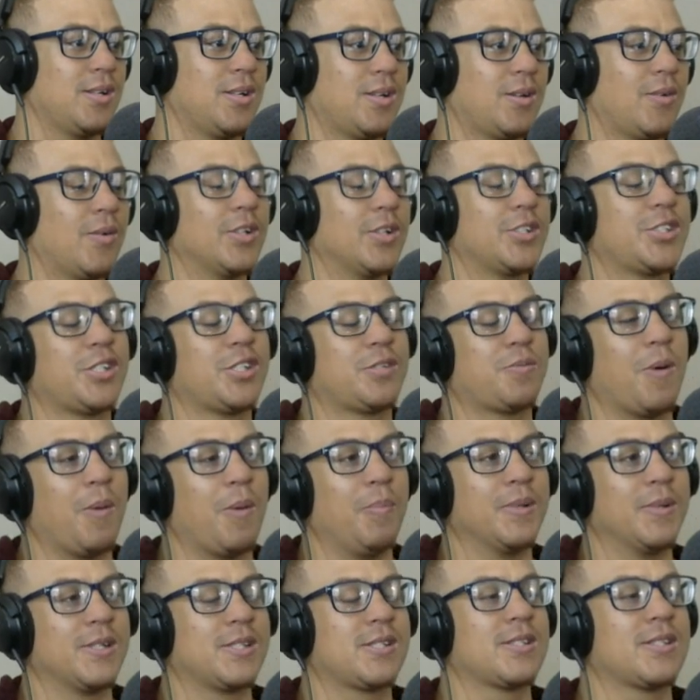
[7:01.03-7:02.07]
well, she's
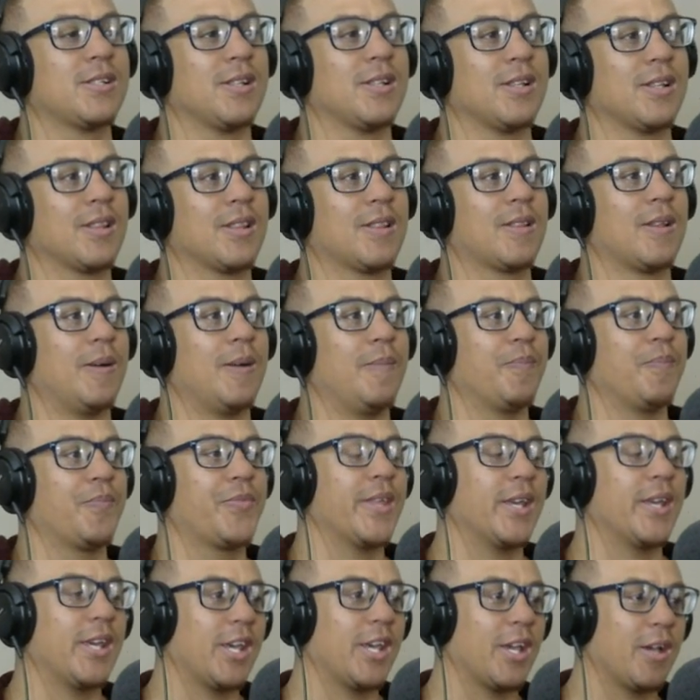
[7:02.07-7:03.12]
probably still
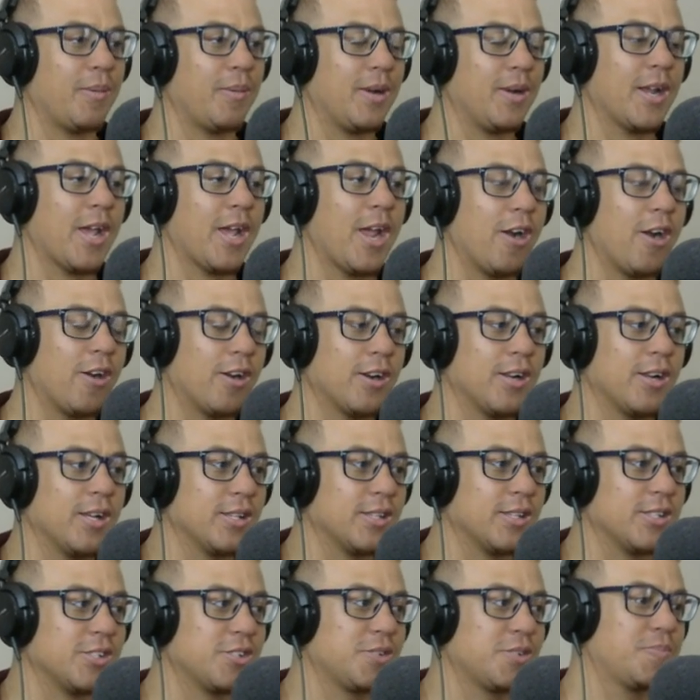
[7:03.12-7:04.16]
thinking about Eren
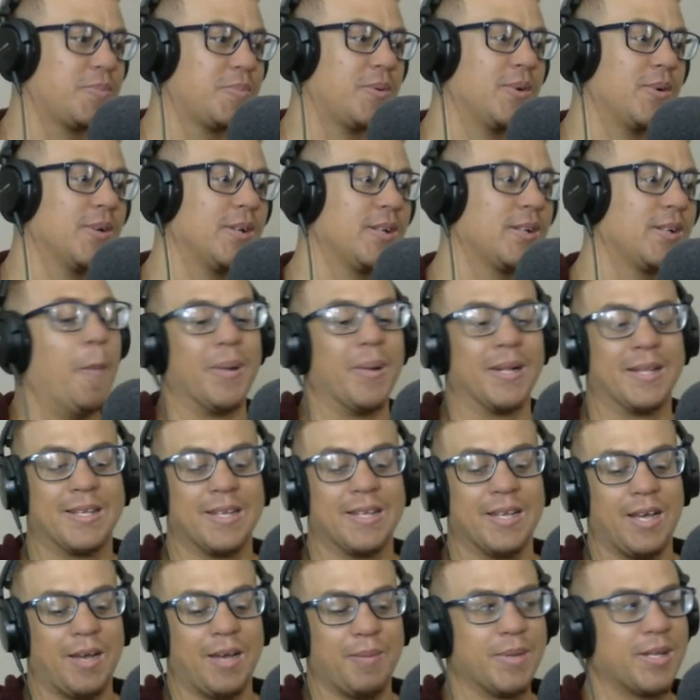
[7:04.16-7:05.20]
at this point. But,
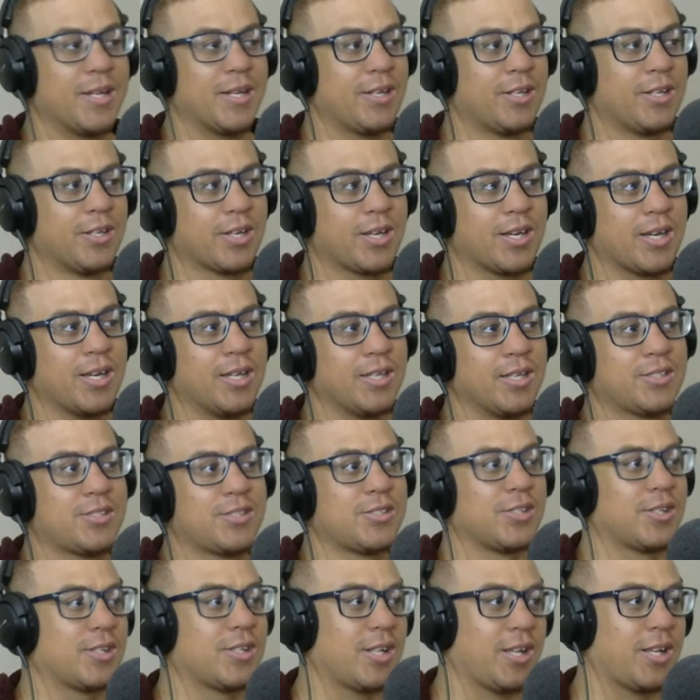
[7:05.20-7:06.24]
I mean, look, it
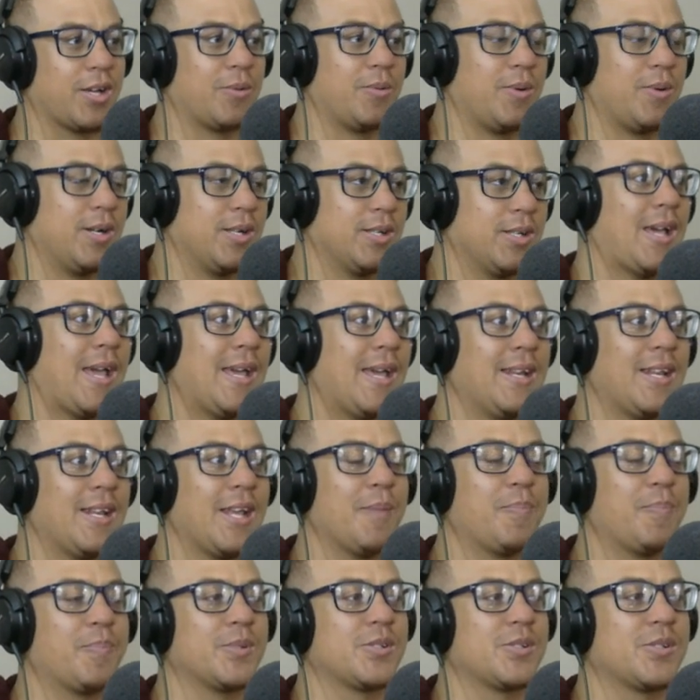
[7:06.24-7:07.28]
took like, what, 8
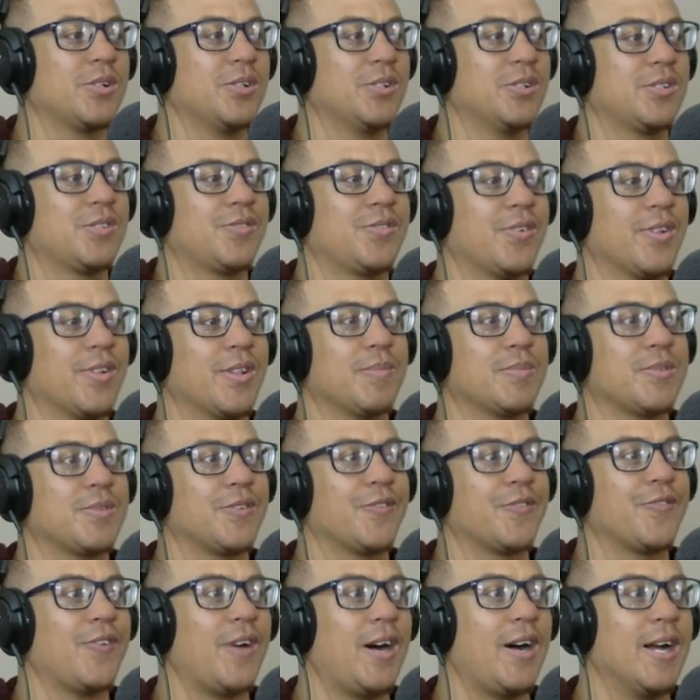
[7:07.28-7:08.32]
episodes for them to
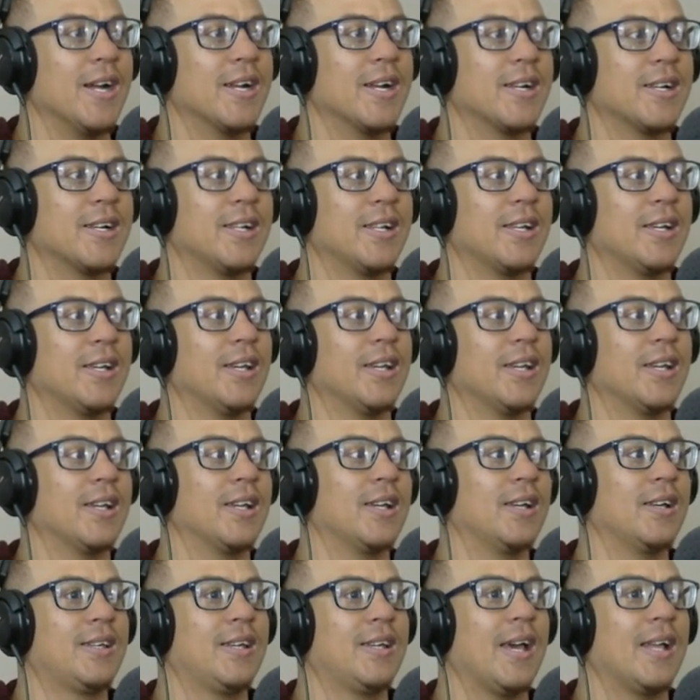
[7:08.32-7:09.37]

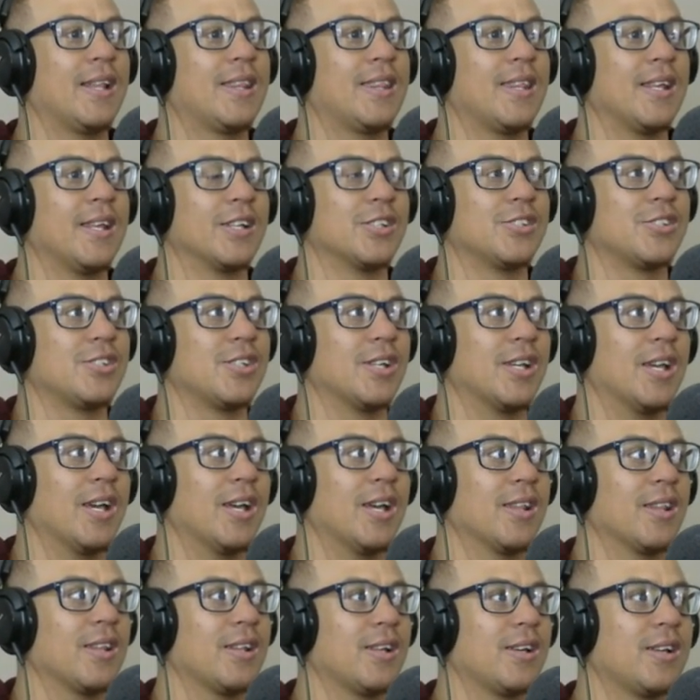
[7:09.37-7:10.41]
finally get things
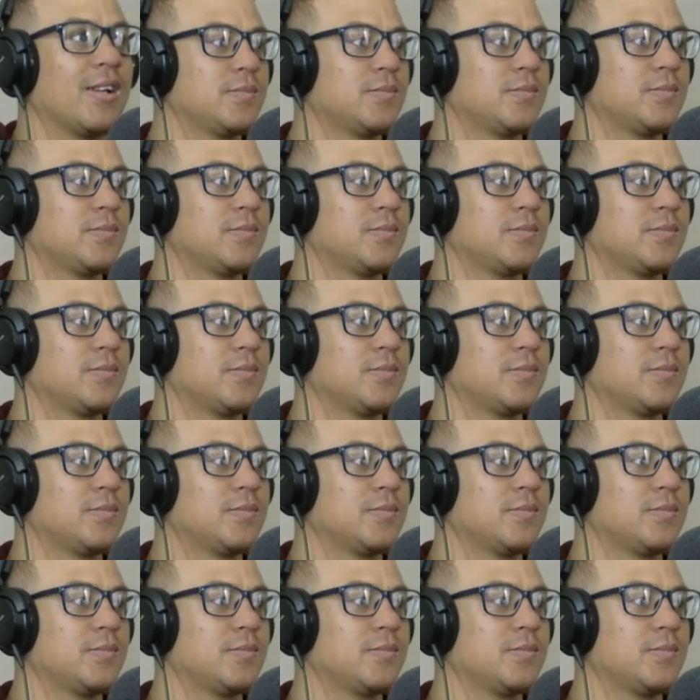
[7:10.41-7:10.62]
together.